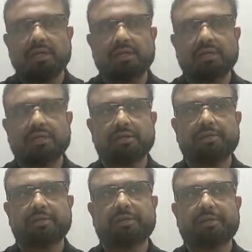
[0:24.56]

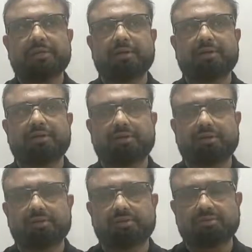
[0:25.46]
and uh,
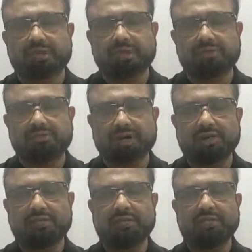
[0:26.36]
from last
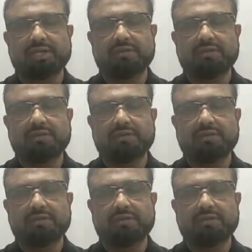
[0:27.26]
five years,